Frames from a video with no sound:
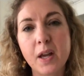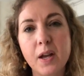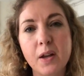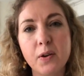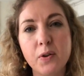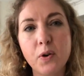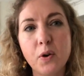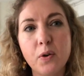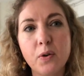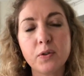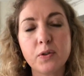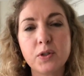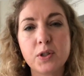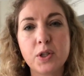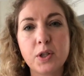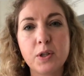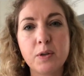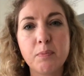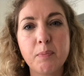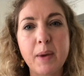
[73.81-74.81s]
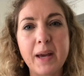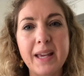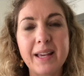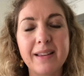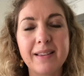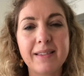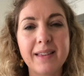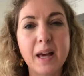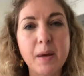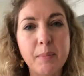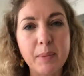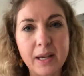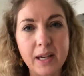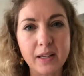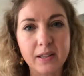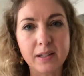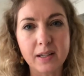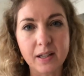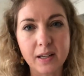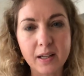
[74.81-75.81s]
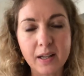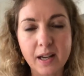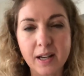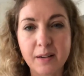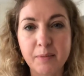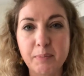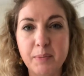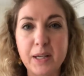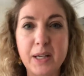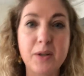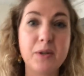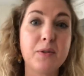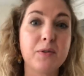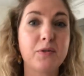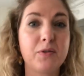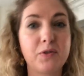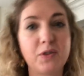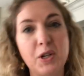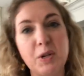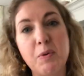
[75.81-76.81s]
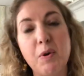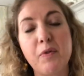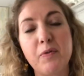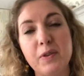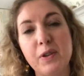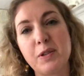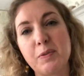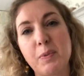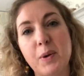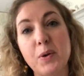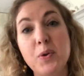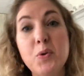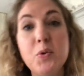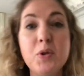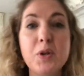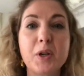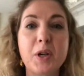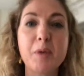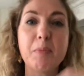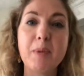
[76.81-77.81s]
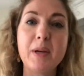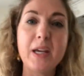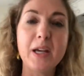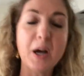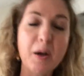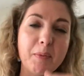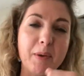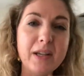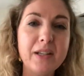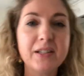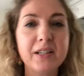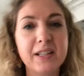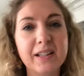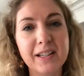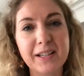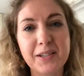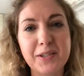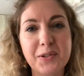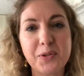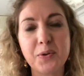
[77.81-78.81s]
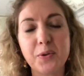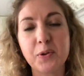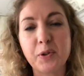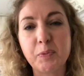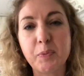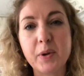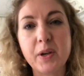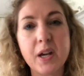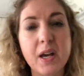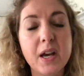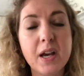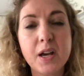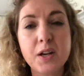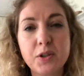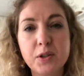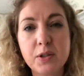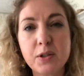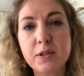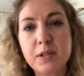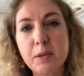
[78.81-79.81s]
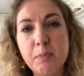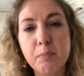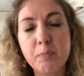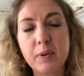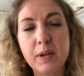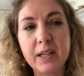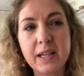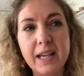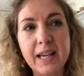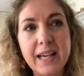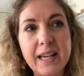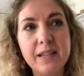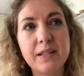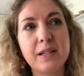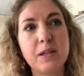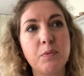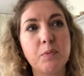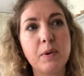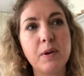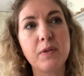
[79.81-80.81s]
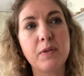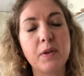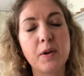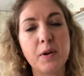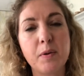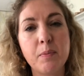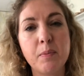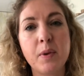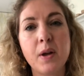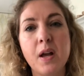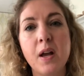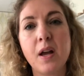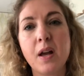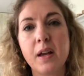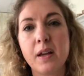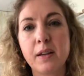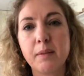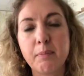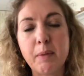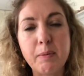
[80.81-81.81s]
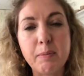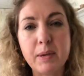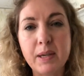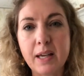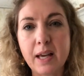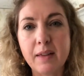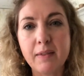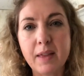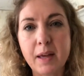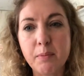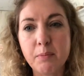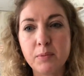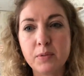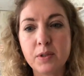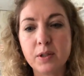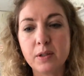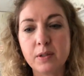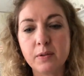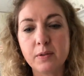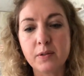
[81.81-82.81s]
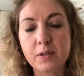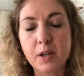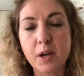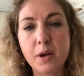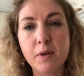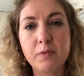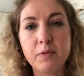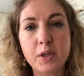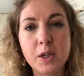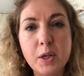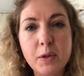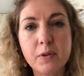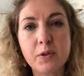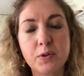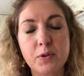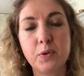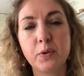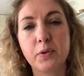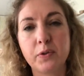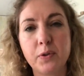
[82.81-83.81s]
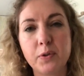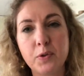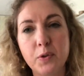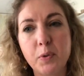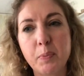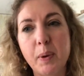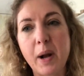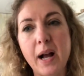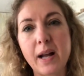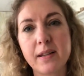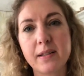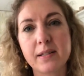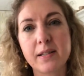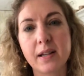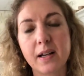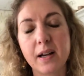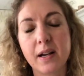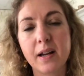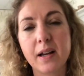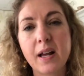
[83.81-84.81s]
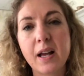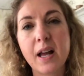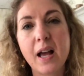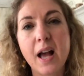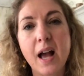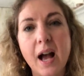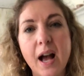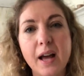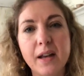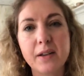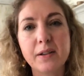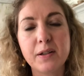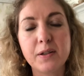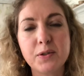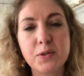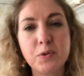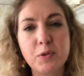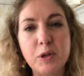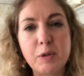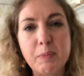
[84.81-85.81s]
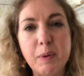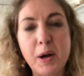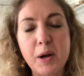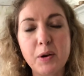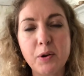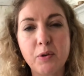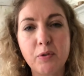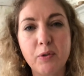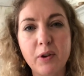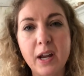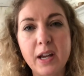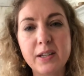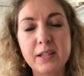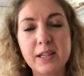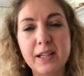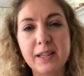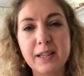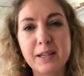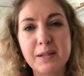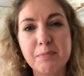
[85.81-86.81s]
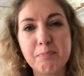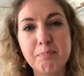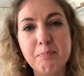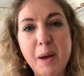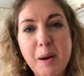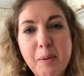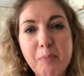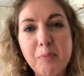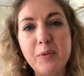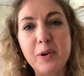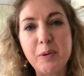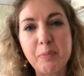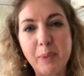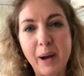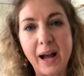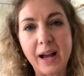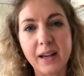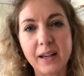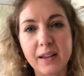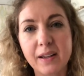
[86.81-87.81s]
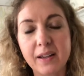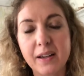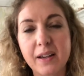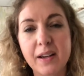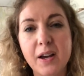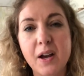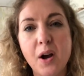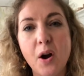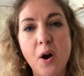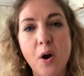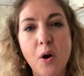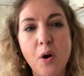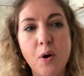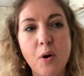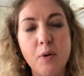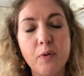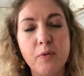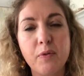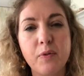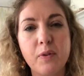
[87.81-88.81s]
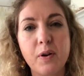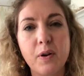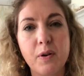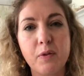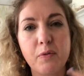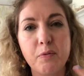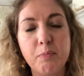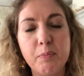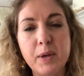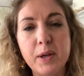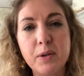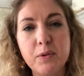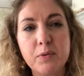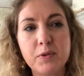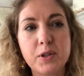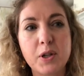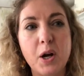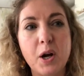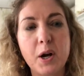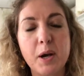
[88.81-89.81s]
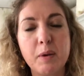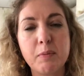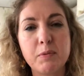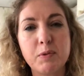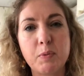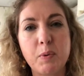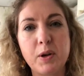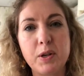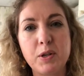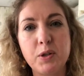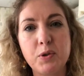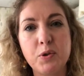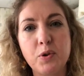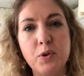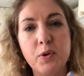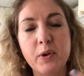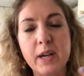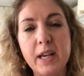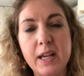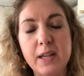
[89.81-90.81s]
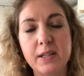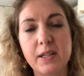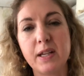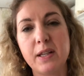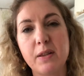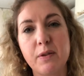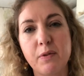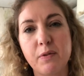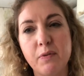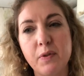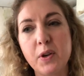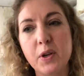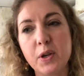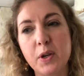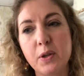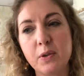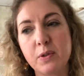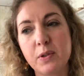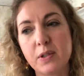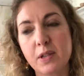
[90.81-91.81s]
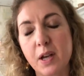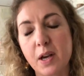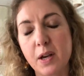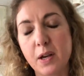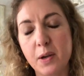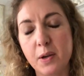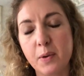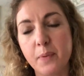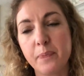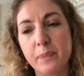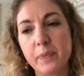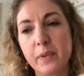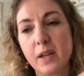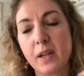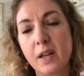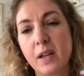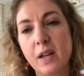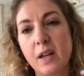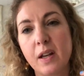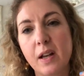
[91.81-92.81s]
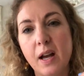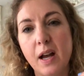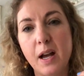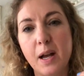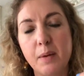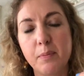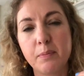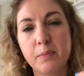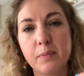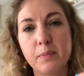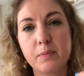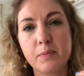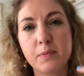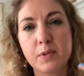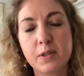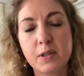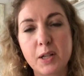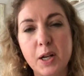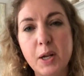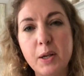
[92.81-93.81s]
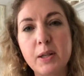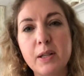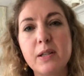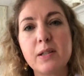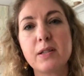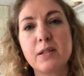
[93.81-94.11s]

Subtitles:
not to make them eat it and be too obvious by, oh, look at me, I'm eating this sauce, but just simply eat it with them. Maybe get them to serve you the sauce on your pasta, and it's all about creating this memory bank of meal times when you're eating the food. So slowly